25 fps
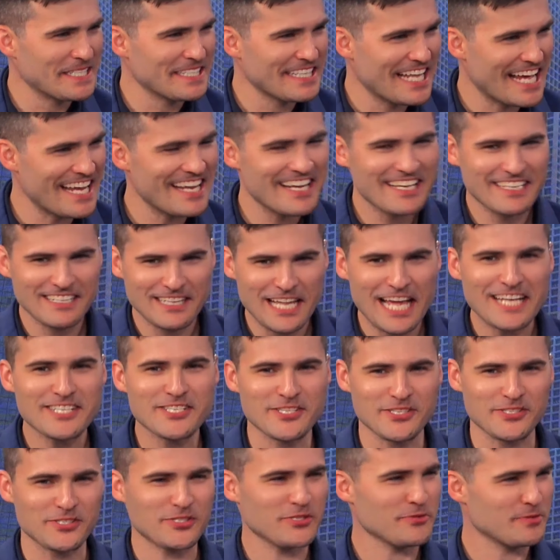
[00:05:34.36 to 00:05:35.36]

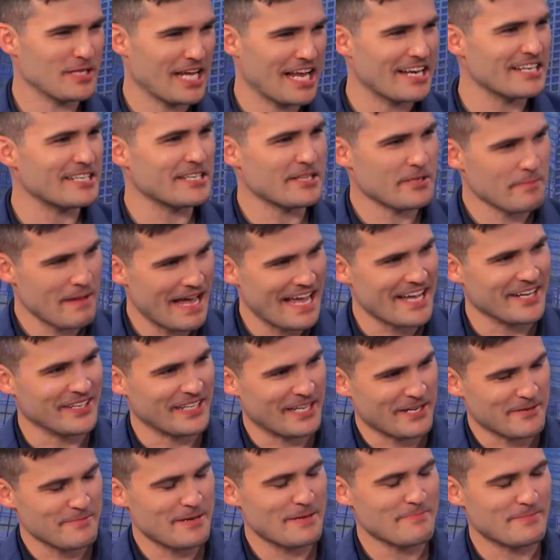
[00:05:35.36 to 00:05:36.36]
Letters, you'd get it in the mail, I
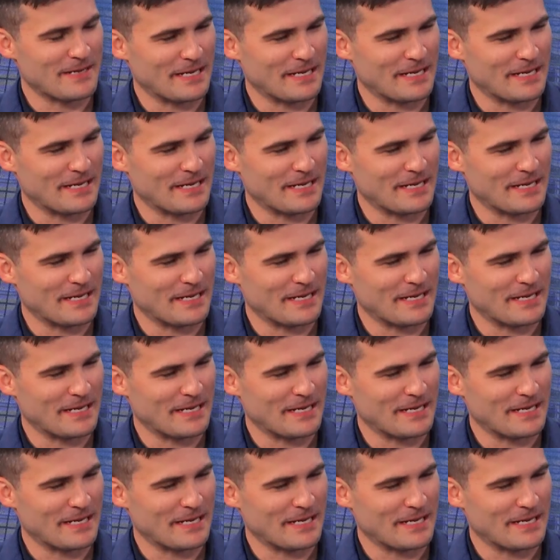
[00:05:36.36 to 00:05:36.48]
remember.